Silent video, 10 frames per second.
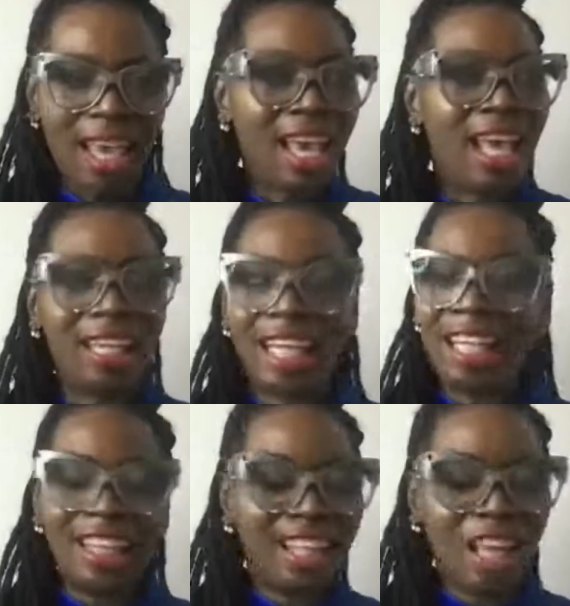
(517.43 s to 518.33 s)
and
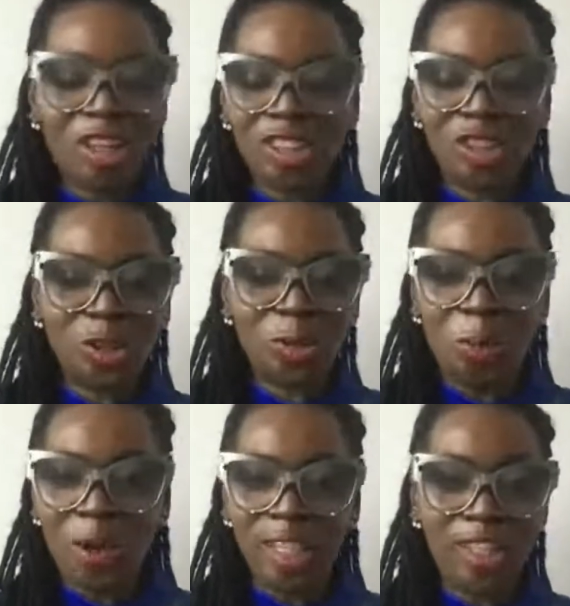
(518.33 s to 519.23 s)
anything else that you
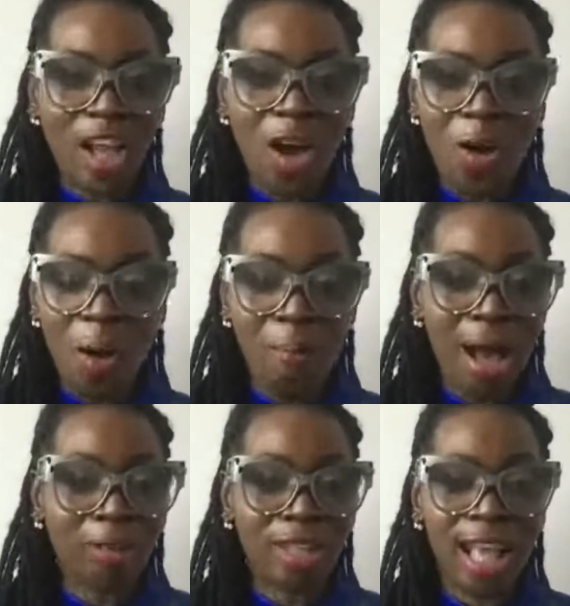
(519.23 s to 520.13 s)
would want to know
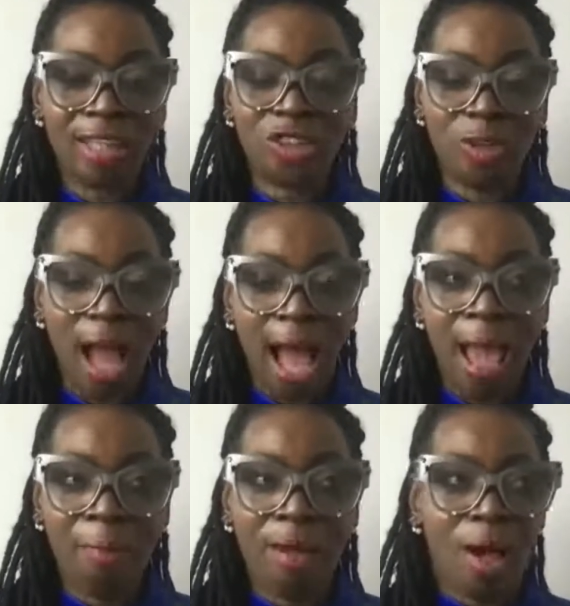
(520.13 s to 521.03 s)
about that
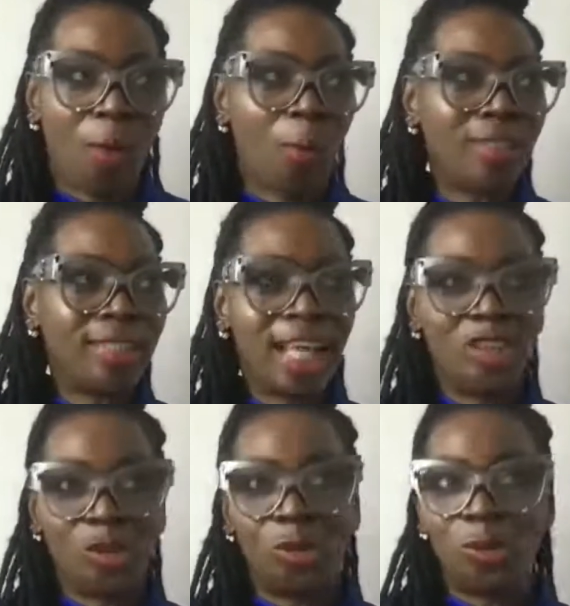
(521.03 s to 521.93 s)
tribe, what they
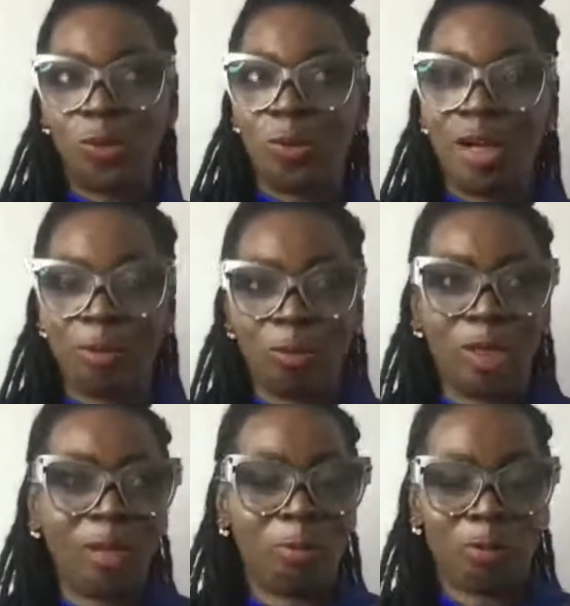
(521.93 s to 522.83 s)
do, what
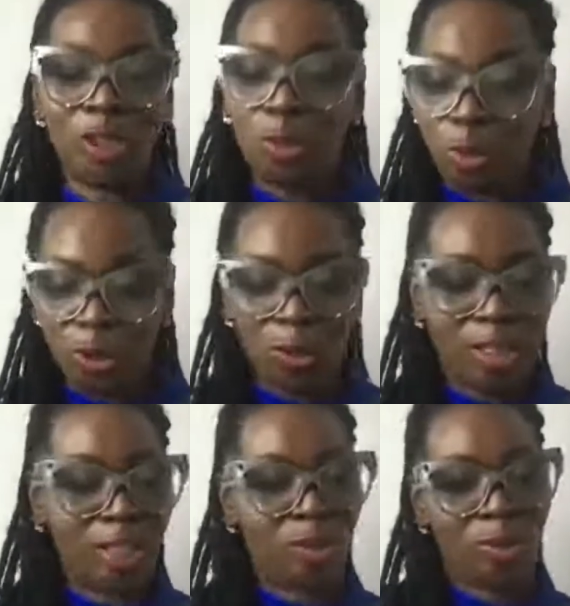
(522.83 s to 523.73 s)
rituals do
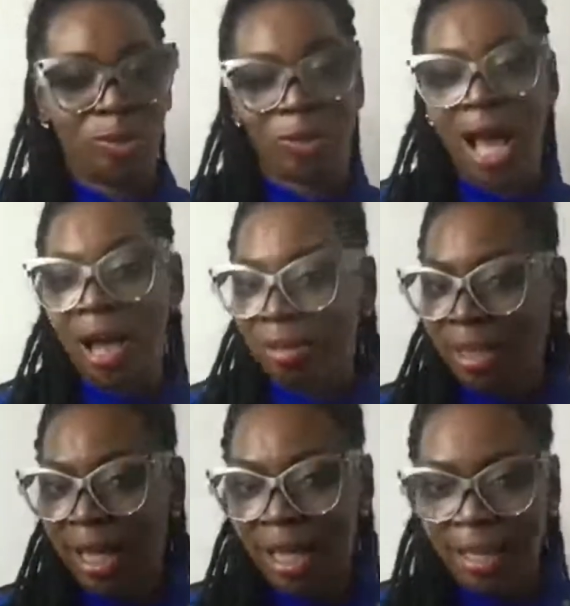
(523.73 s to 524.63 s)
they do, how do
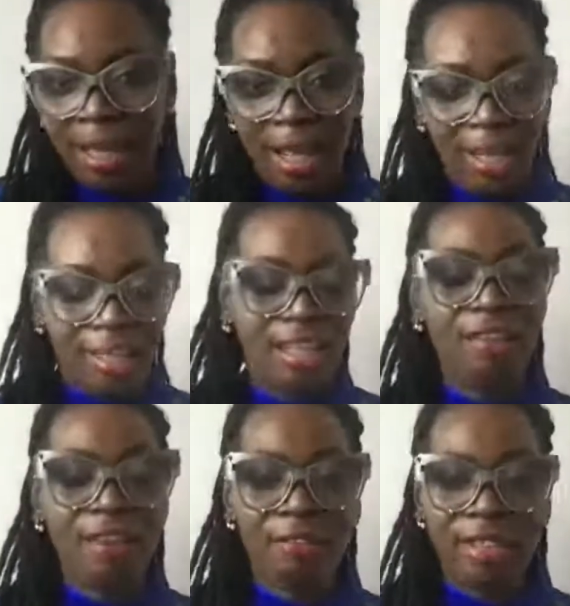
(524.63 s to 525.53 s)
they
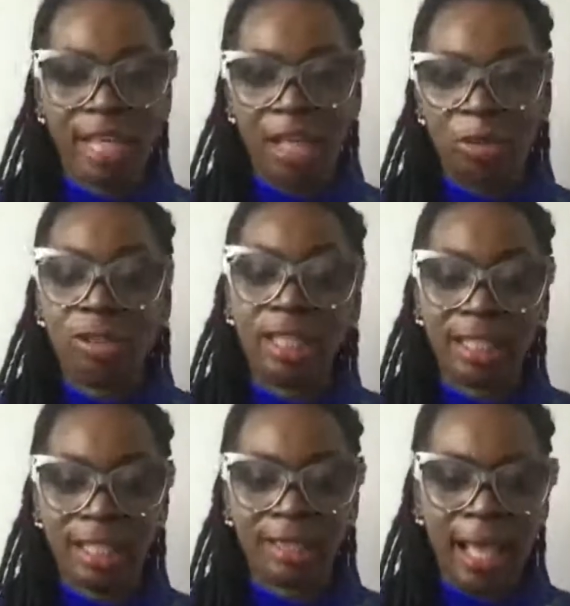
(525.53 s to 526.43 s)
live every day. You
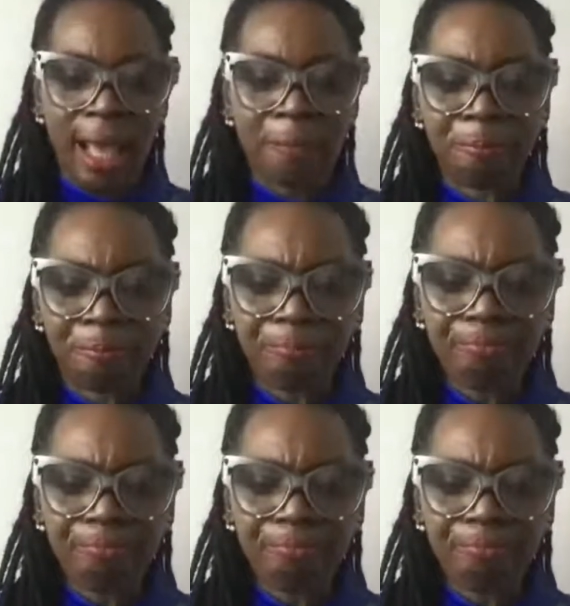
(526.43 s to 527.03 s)
can get that.